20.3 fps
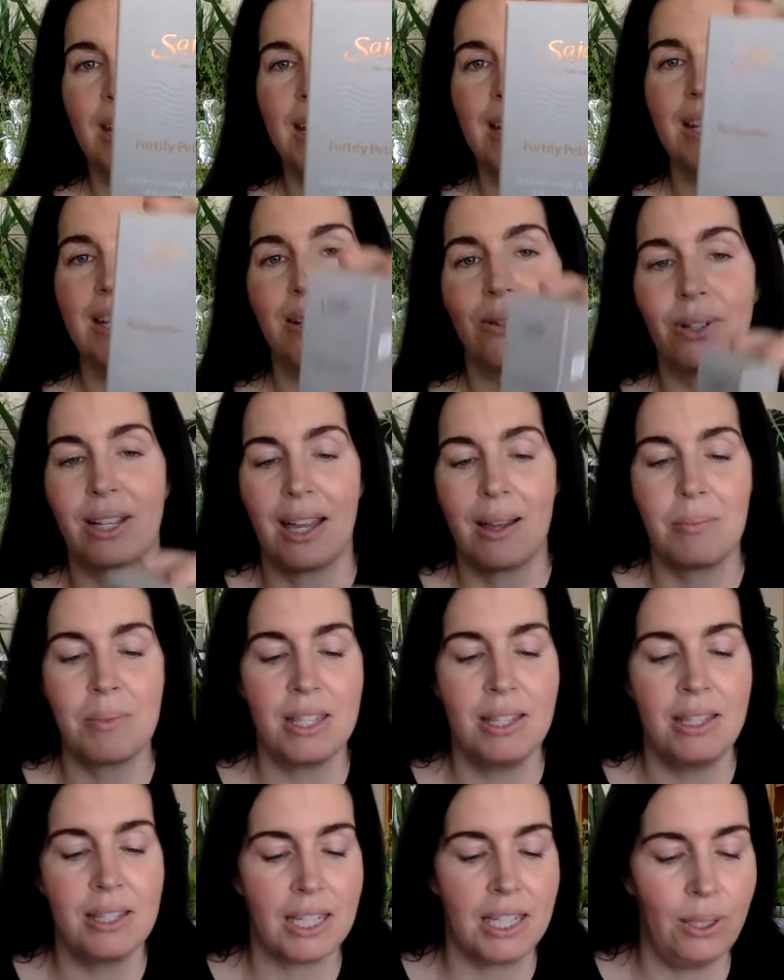So it comes
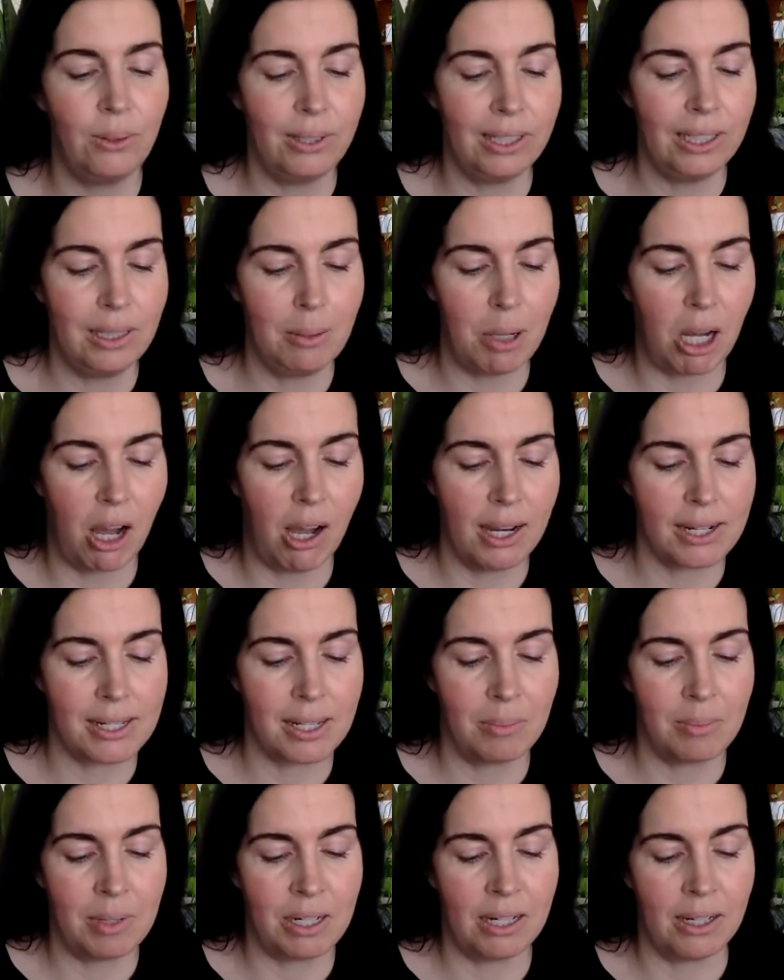in this cute little box.
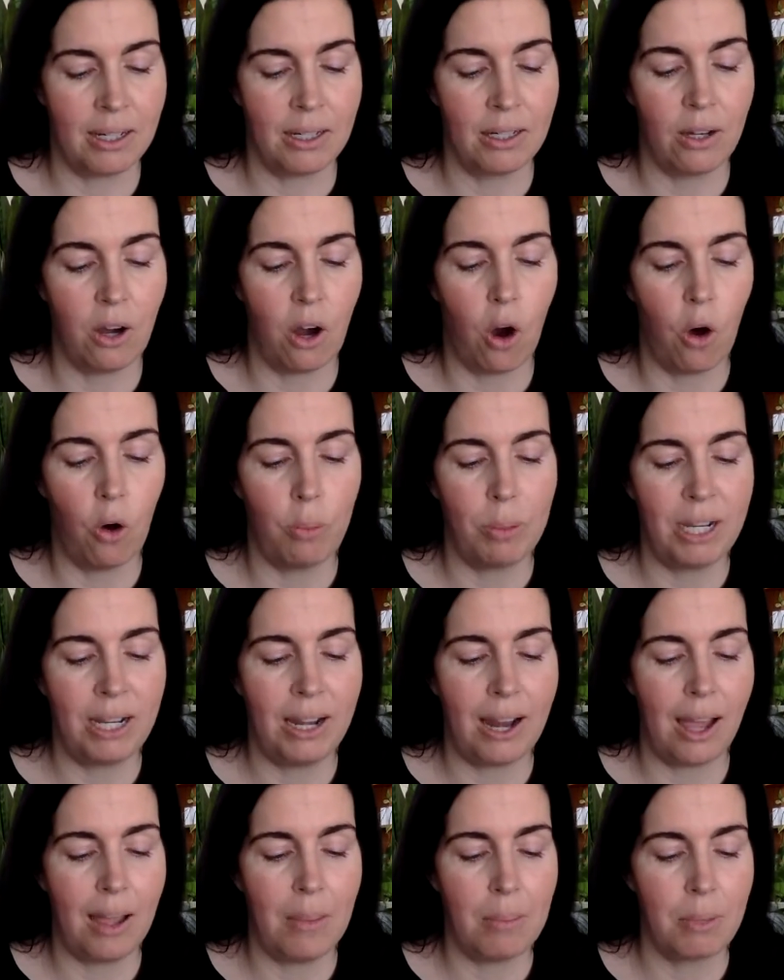I'm going to open it
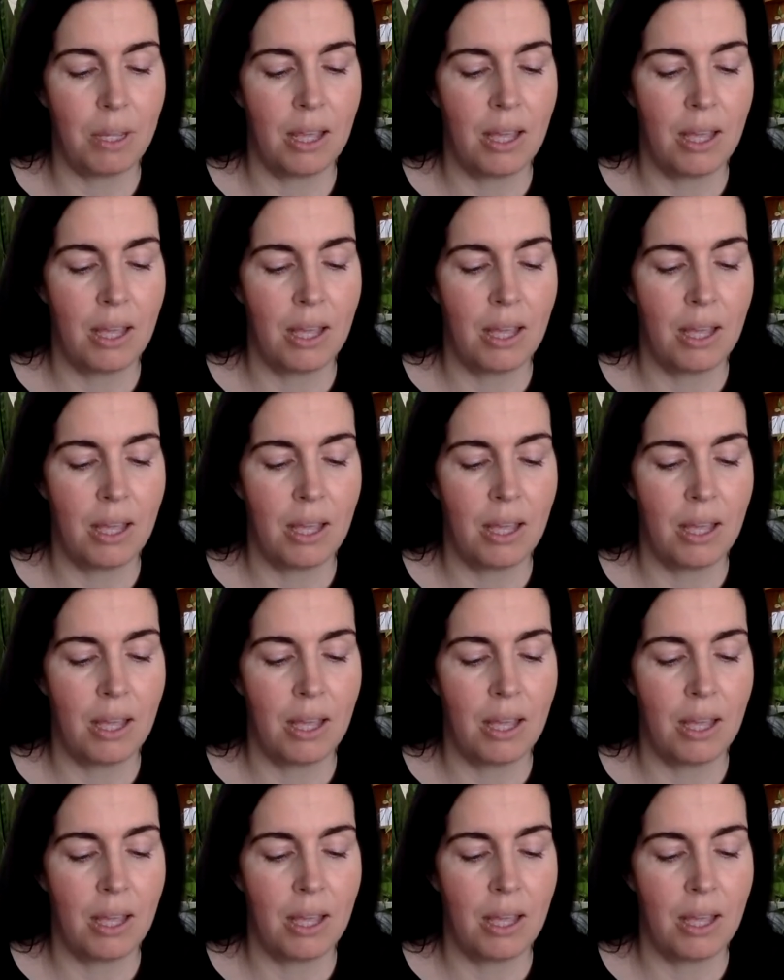up.